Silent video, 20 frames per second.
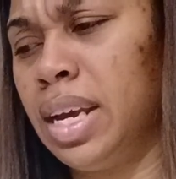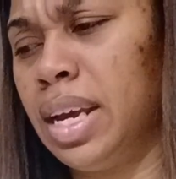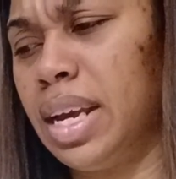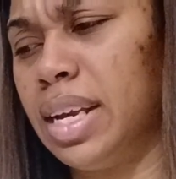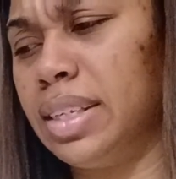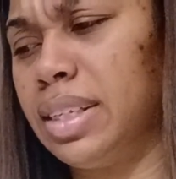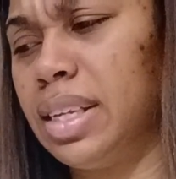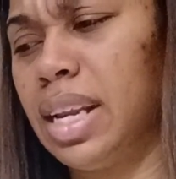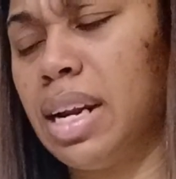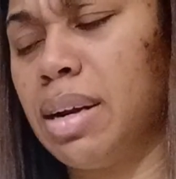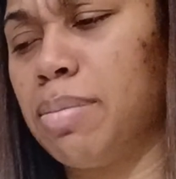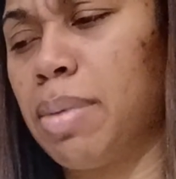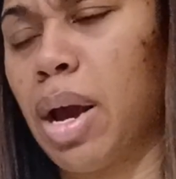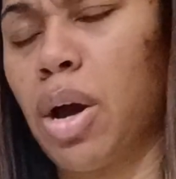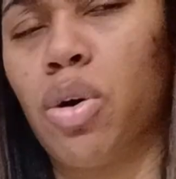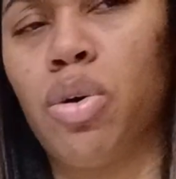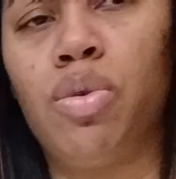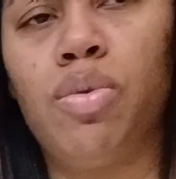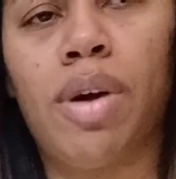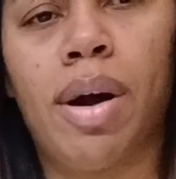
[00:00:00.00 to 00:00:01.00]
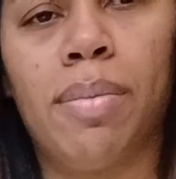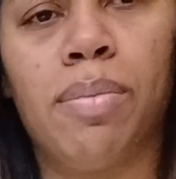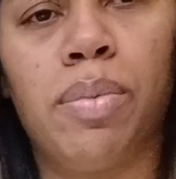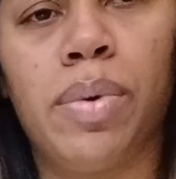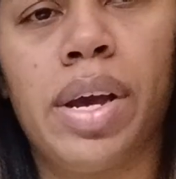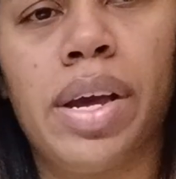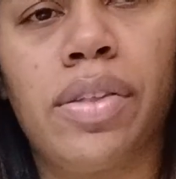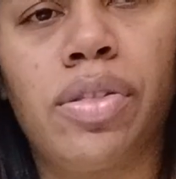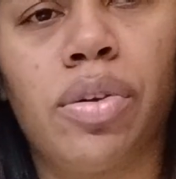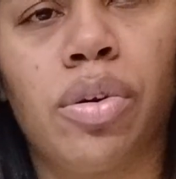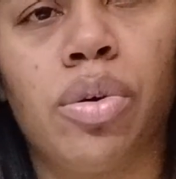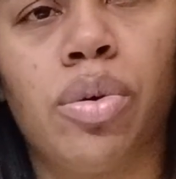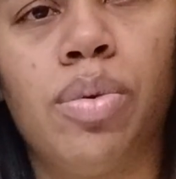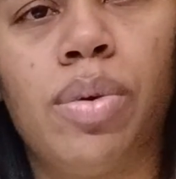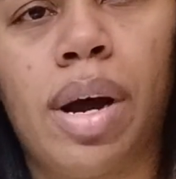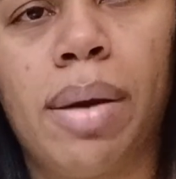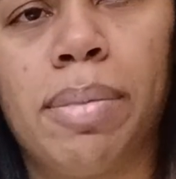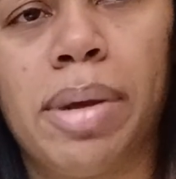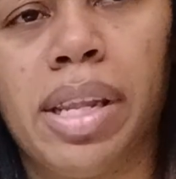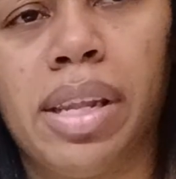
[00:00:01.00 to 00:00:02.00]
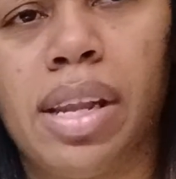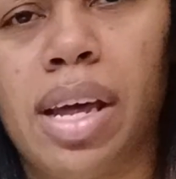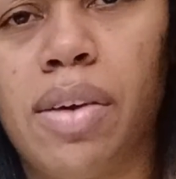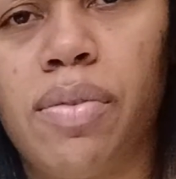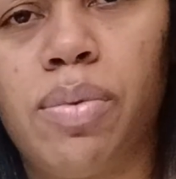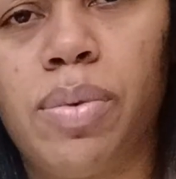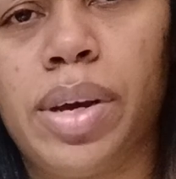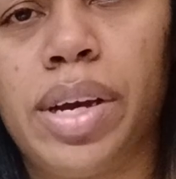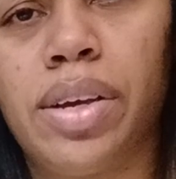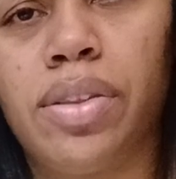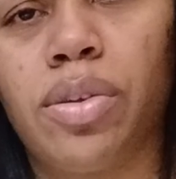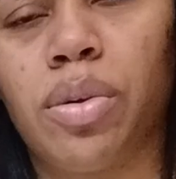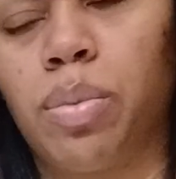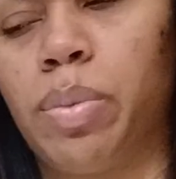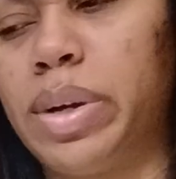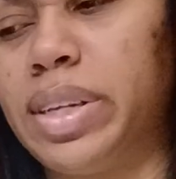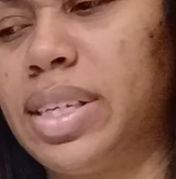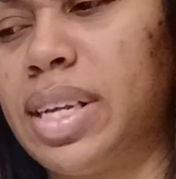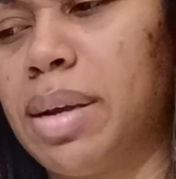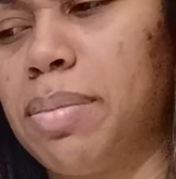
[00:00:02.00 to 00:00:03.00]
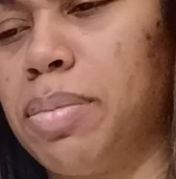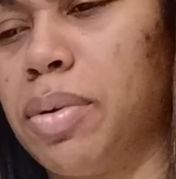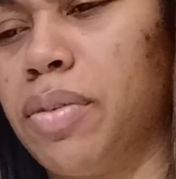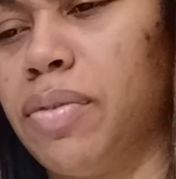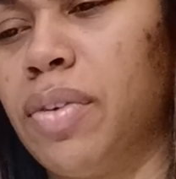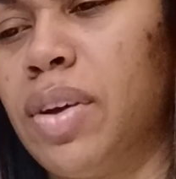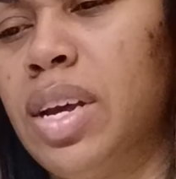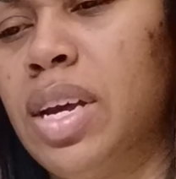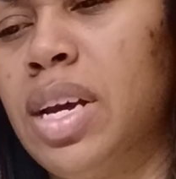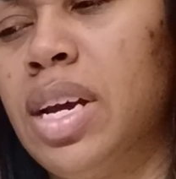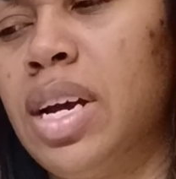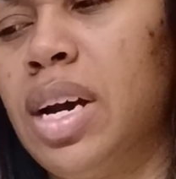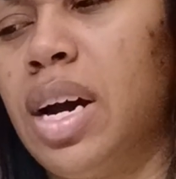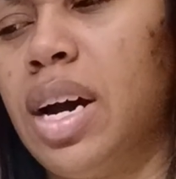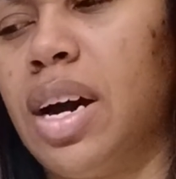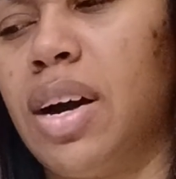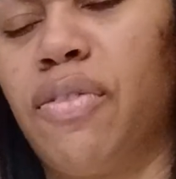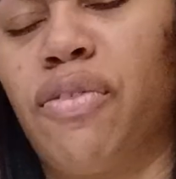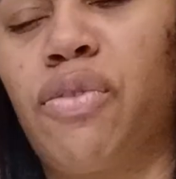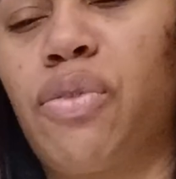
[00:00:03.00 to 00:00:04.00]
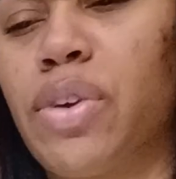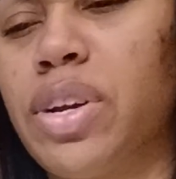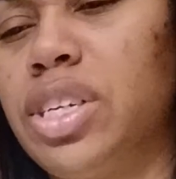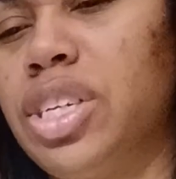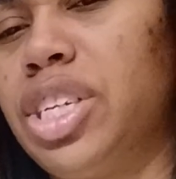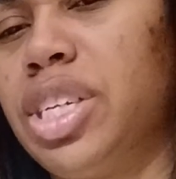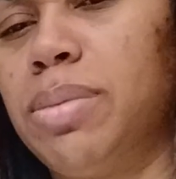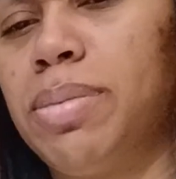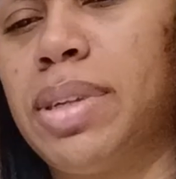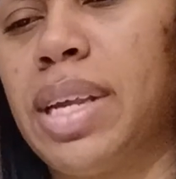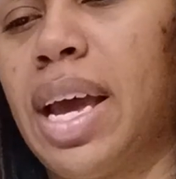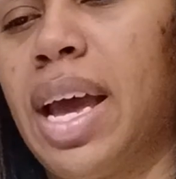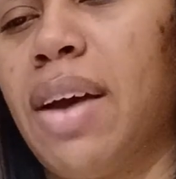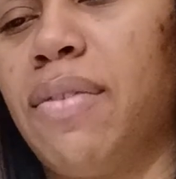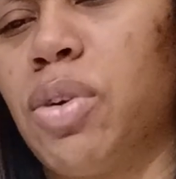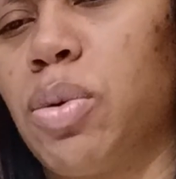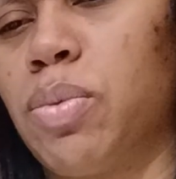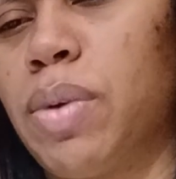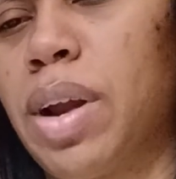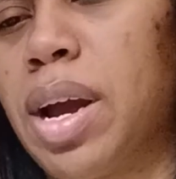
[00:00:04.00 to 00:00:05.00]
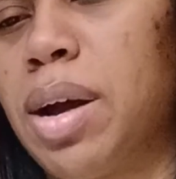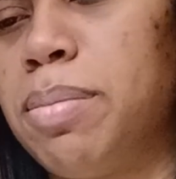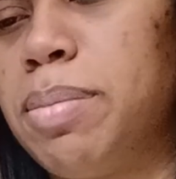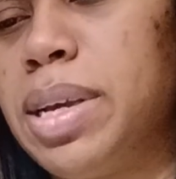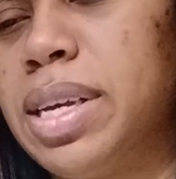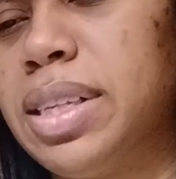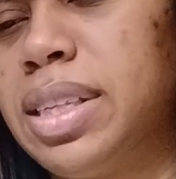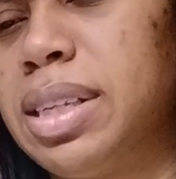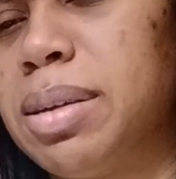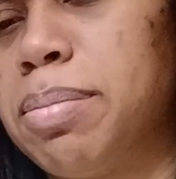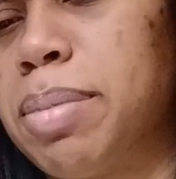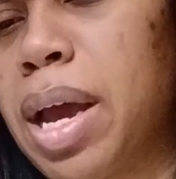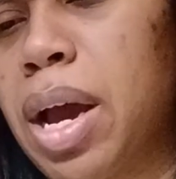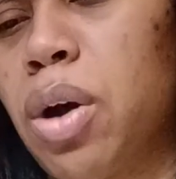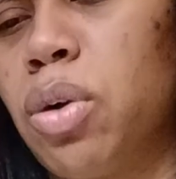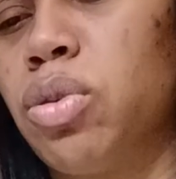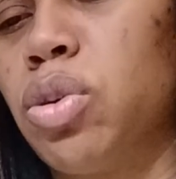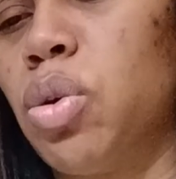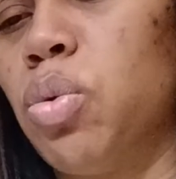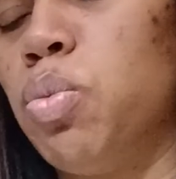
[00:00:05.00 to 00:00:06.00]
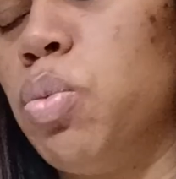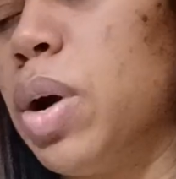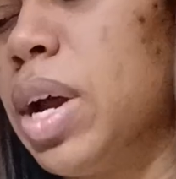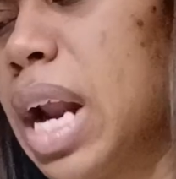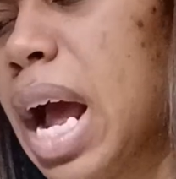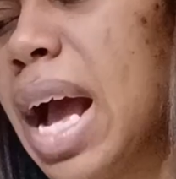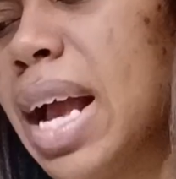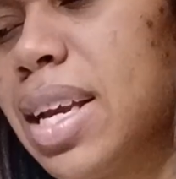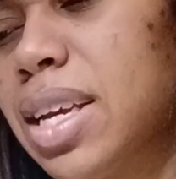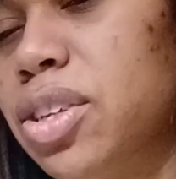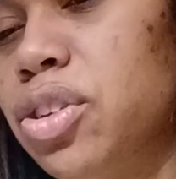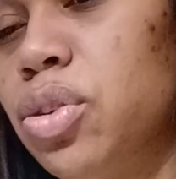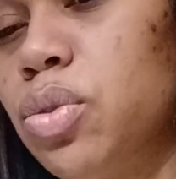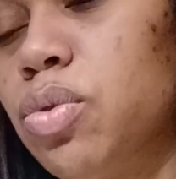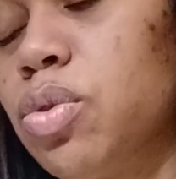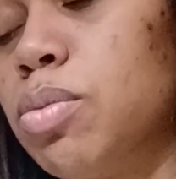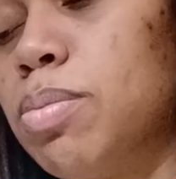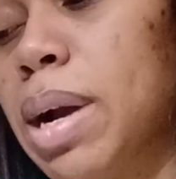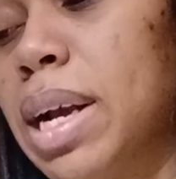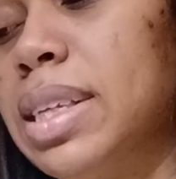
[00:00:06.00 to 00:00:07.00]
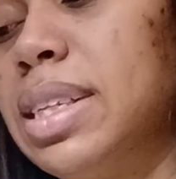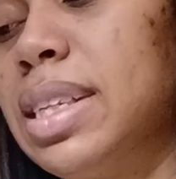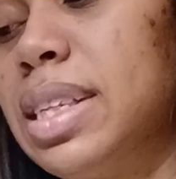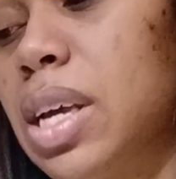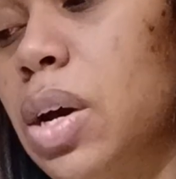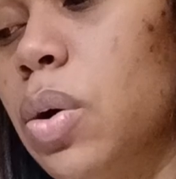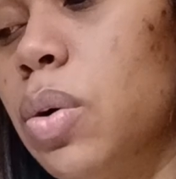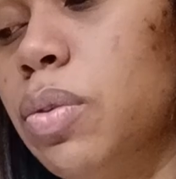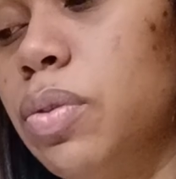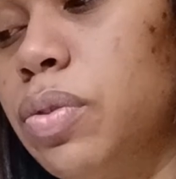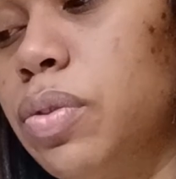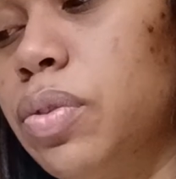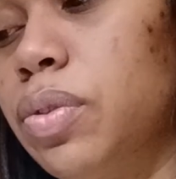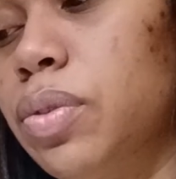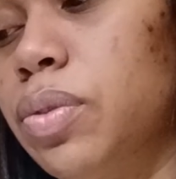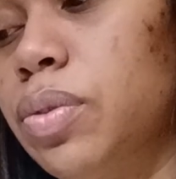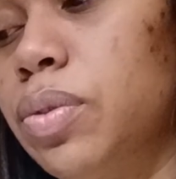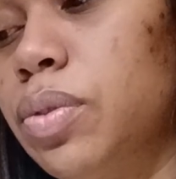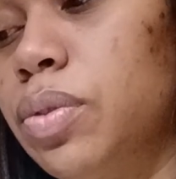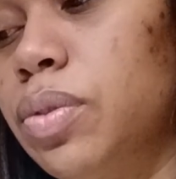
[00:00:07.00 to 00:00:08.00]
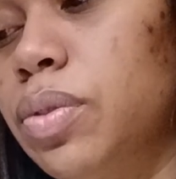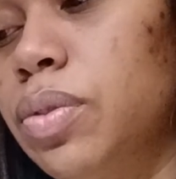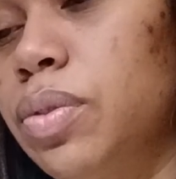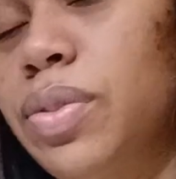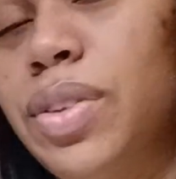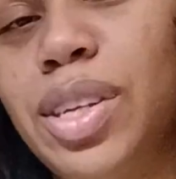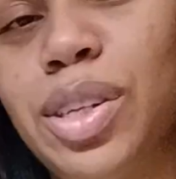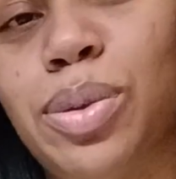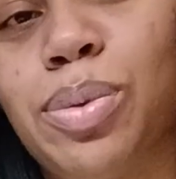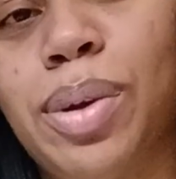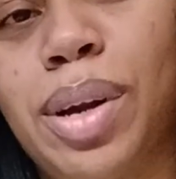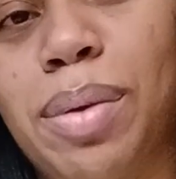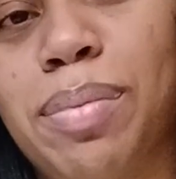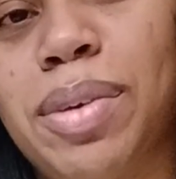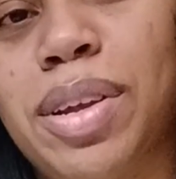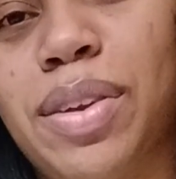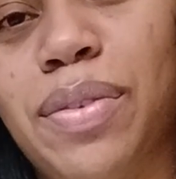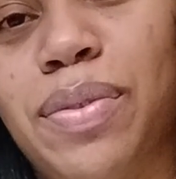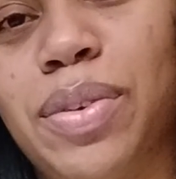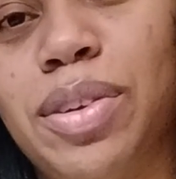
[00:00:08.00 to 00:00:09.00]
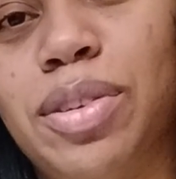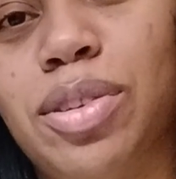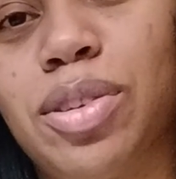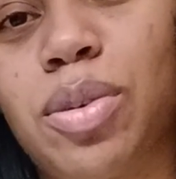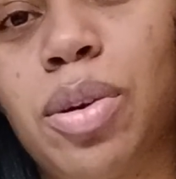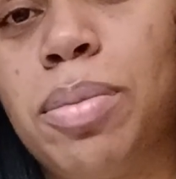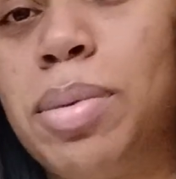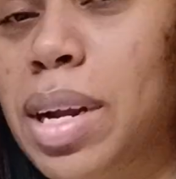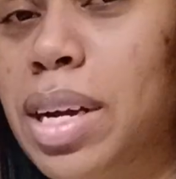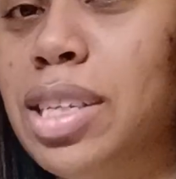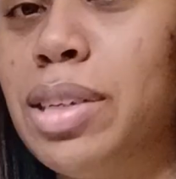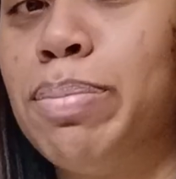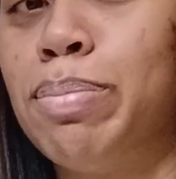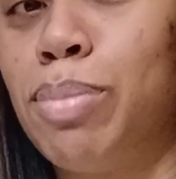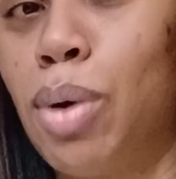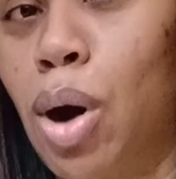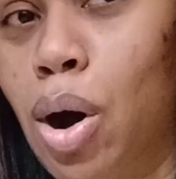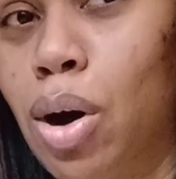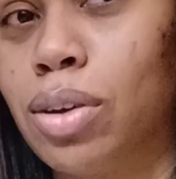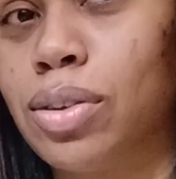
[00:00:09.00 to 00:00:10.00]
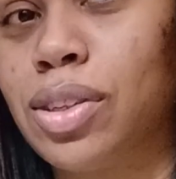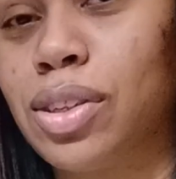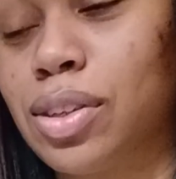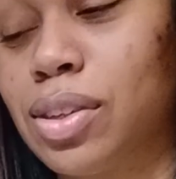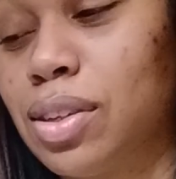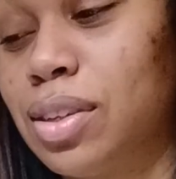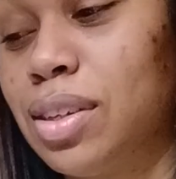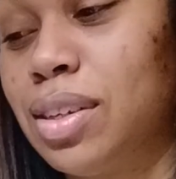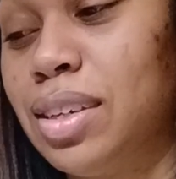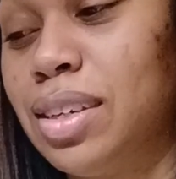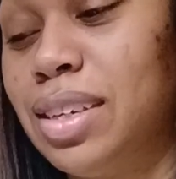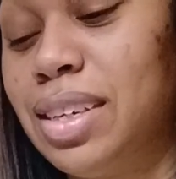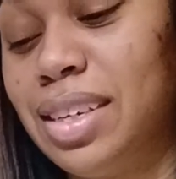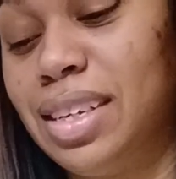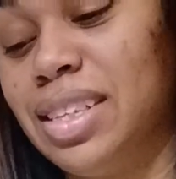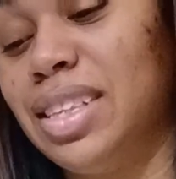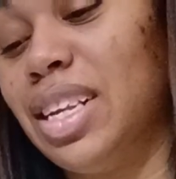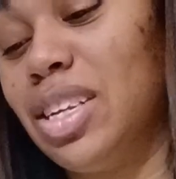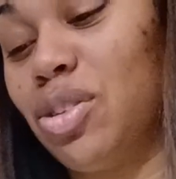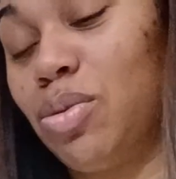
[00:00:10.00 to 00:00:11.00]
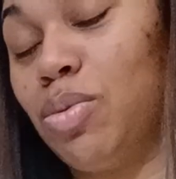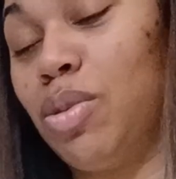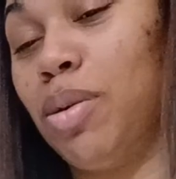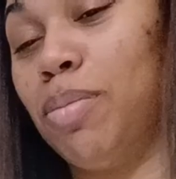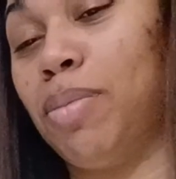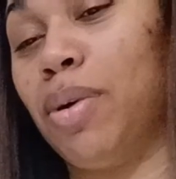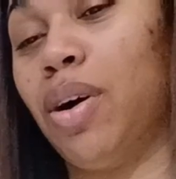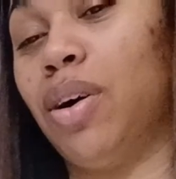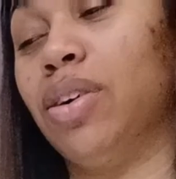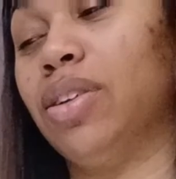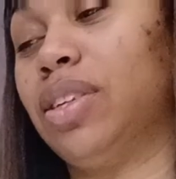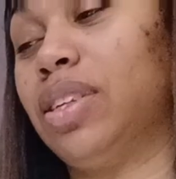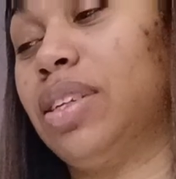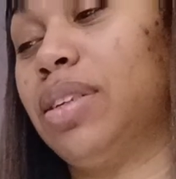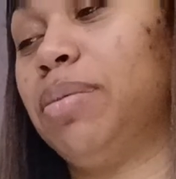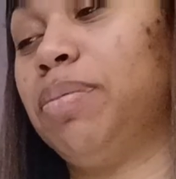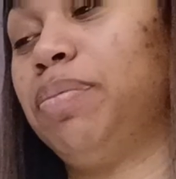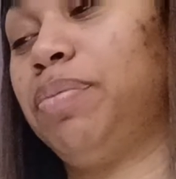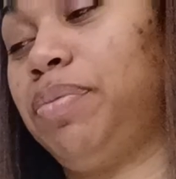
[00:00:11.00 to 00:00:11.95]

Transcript: It's not about who I'm with or who I'm in love with or what type of uh, friendships I have around me. It's about what I can do for myself is what I'm getting for you, Scorpio. That's boss. That's real boss.